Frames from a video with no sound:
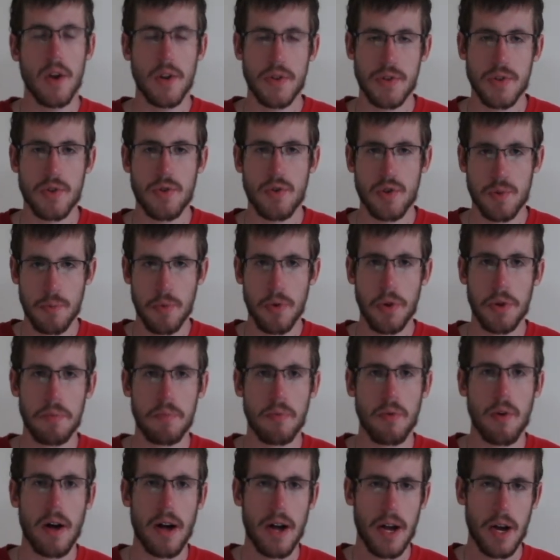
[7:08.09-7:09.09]
So there's
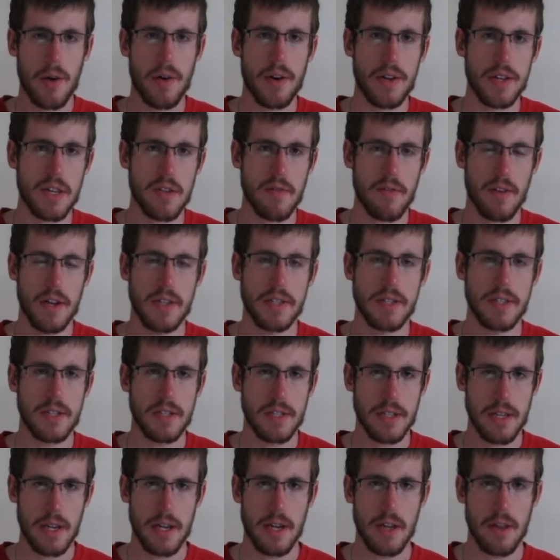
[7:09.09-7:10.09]
multiple iOS
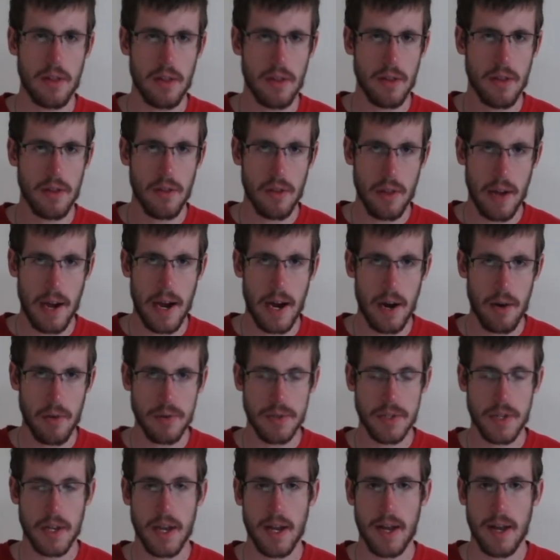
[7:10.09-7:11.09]
devices in the
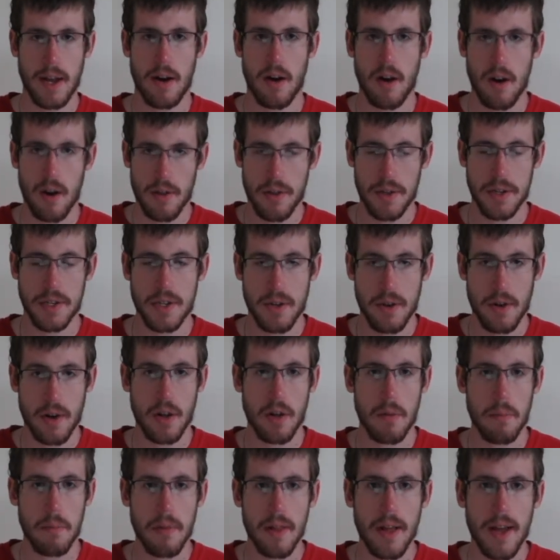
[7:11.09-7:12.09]
house and on the
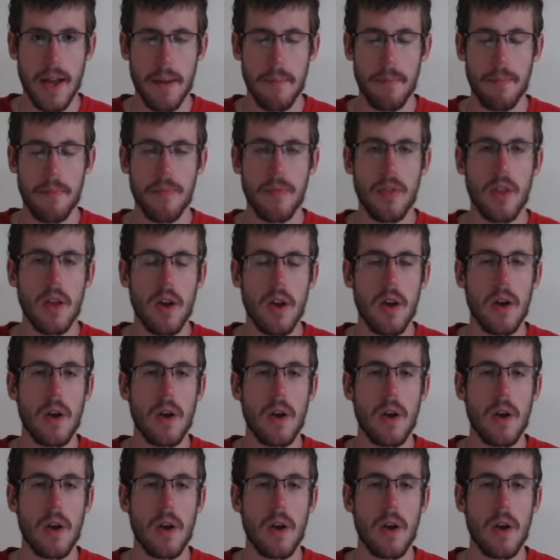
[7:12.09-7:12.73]
cellular plan.